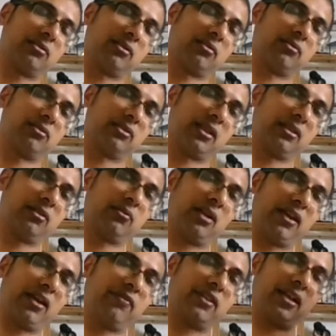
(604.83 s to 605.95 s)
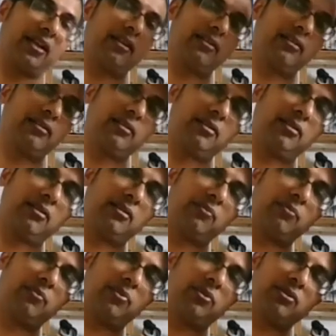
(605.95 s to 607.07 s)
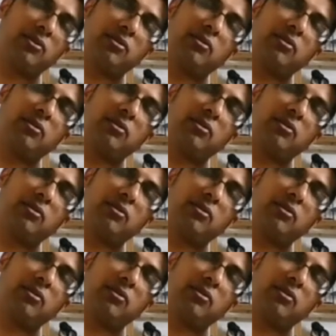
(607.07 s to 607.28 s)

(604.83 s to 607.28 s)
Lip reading: So you take your left hand, put